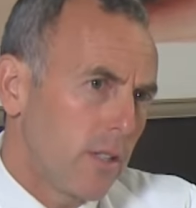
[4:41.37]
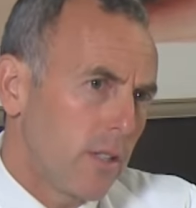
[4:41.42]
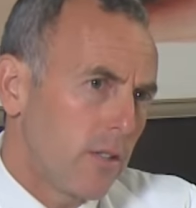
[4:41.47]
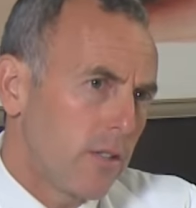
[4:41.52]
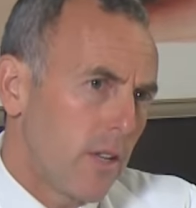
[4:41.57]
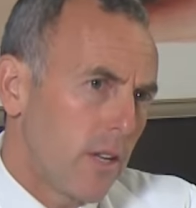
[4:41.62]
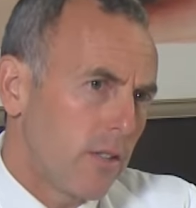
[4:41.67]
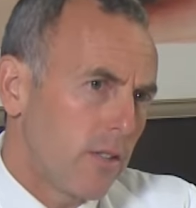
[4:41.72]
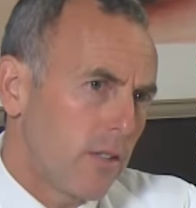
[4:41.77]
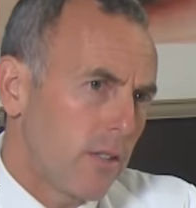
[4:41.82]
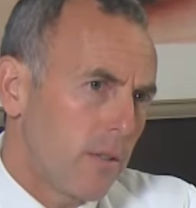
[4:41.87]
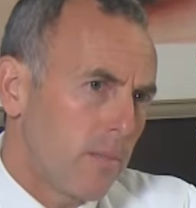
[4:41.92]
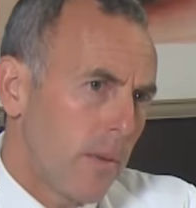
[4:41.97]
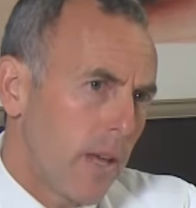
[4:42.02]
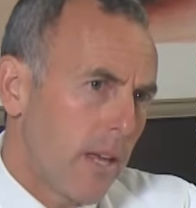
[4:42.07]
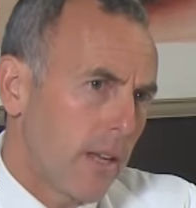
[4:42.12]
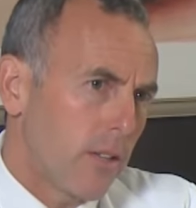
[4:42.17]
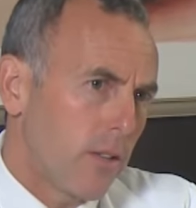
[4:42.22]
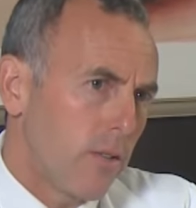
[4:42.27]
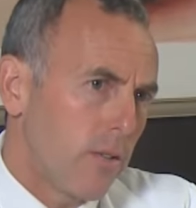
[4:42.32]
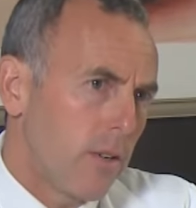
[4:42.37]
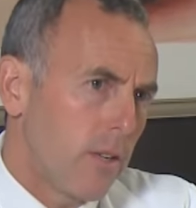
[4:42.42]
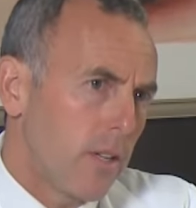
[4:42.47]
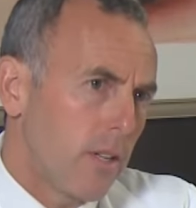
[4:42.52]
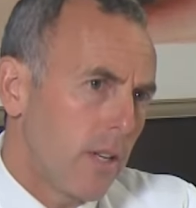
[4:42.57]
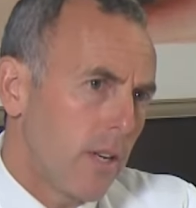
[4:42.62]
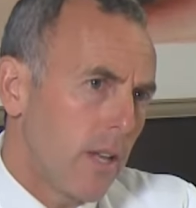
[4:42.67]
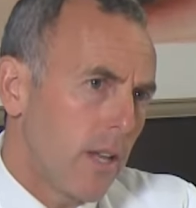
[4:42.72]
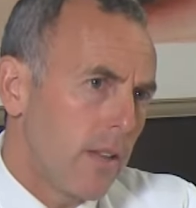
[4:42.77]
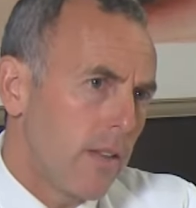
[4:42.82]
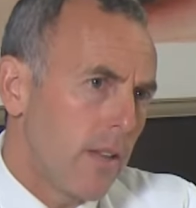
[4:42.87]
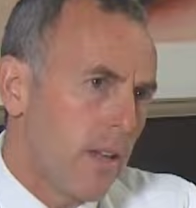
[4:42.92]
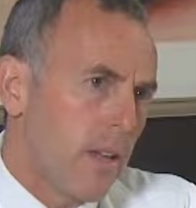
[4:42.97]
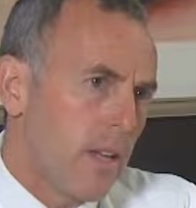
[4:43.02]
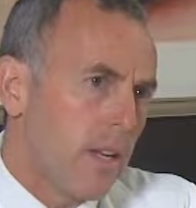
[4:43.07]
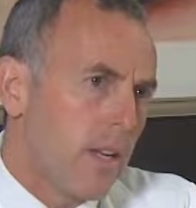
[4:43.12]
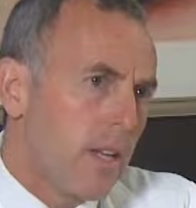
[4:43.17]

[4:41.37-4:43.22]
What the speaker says: Does that seem accurate? And that